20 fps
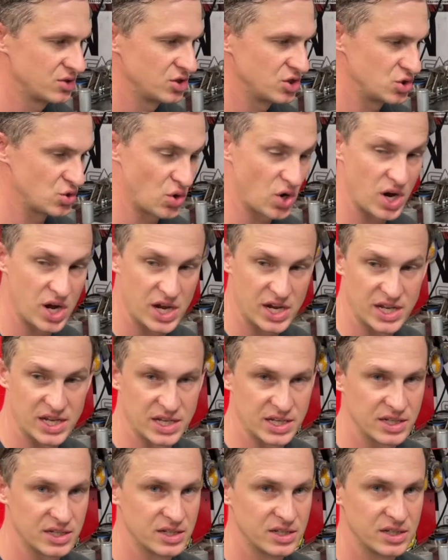
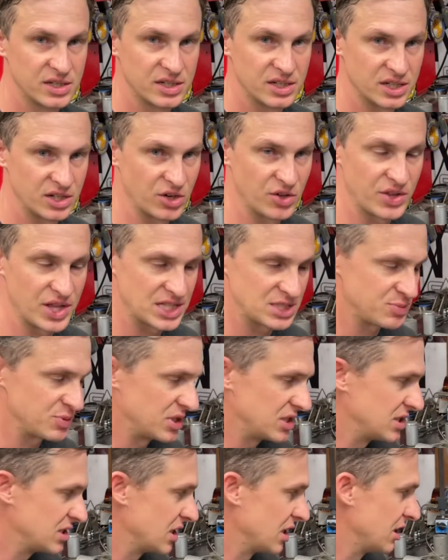drying and all that's
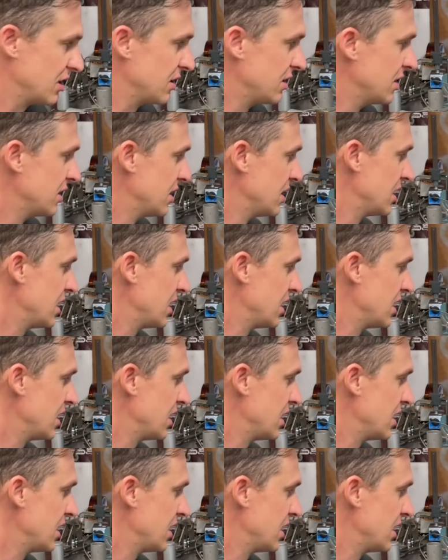being done,